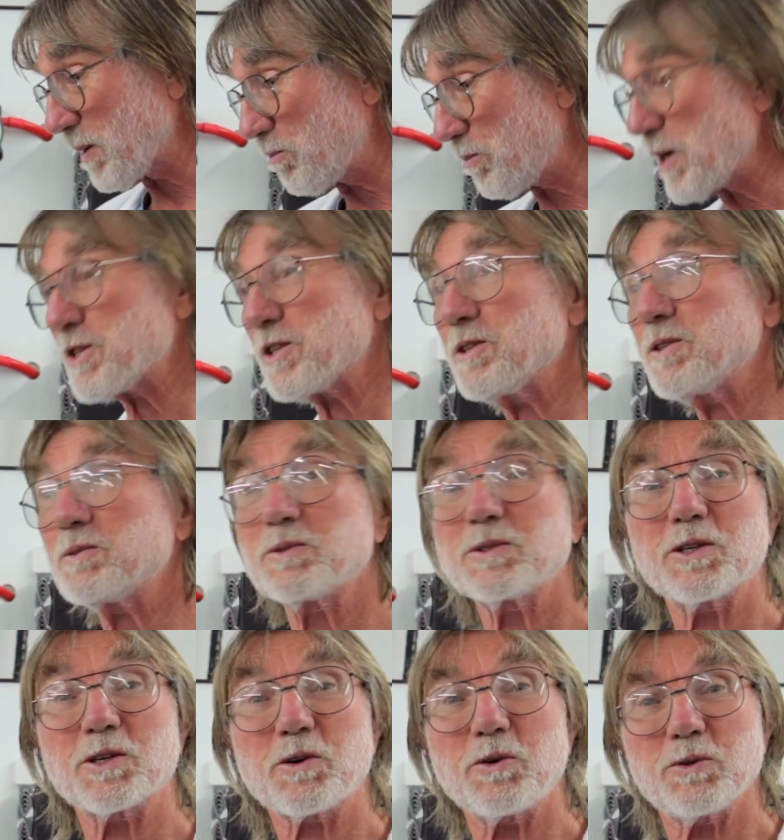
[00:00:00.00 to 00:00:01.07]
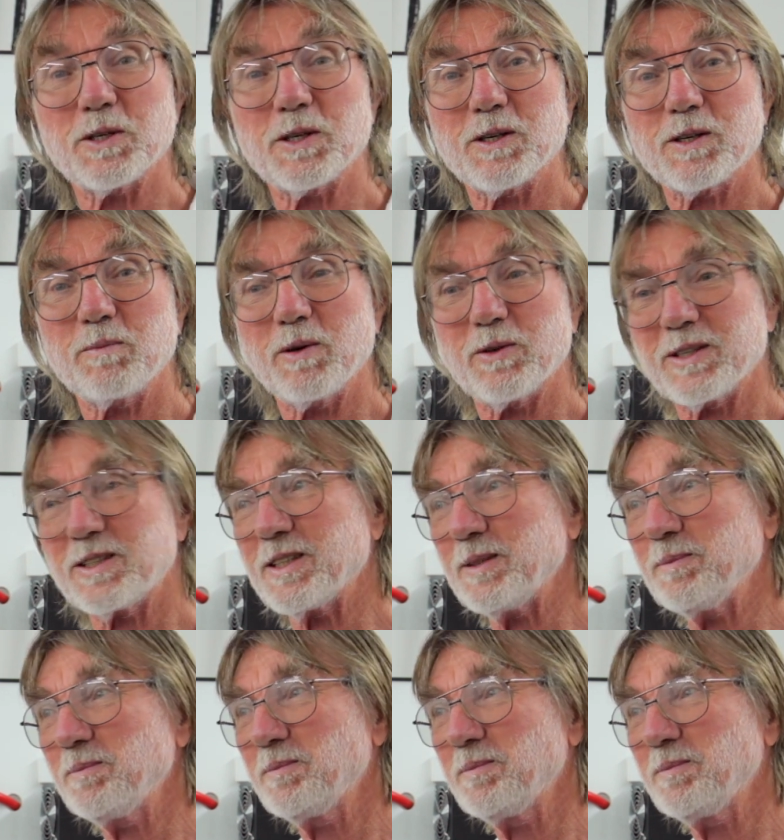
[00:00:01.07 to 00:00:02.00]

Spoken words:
present to the cruising community.